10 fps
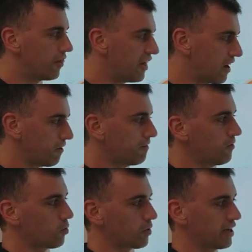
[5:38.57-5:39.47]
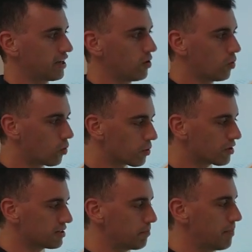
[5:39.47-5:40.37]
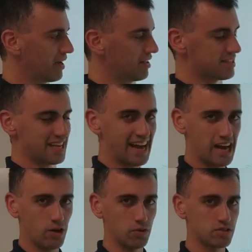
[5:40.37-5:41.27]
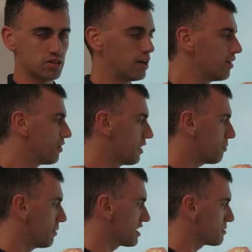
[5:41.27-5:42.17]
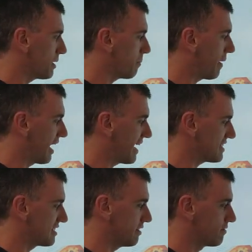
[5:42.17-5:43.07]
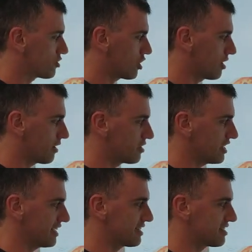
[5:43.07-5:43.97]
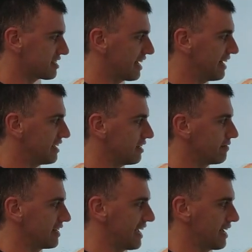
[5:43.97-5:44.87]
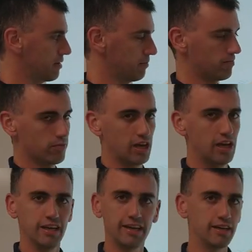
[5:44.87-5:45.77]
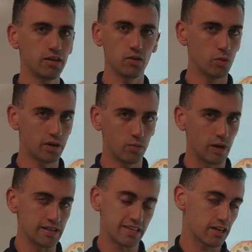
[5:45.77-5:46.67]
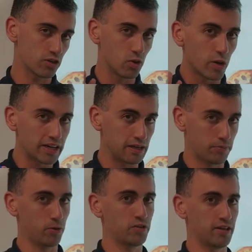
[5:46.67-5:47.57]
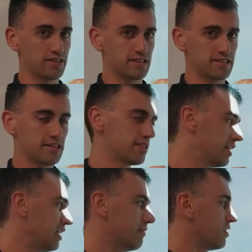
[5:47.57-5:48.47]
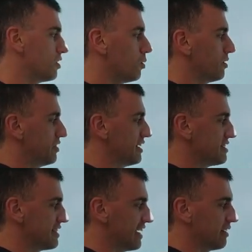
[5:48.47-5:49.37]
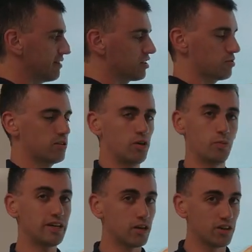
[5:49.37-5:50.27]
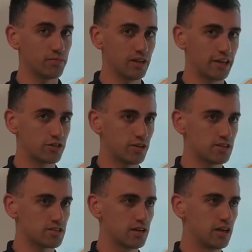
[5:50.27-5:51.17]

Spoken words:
Therefore, in order to balance out, there must be positive charge inside of an atom. He didn't know what it was. He had no idea protons existed. He didn't even know what these negative things are called. We call them electrons.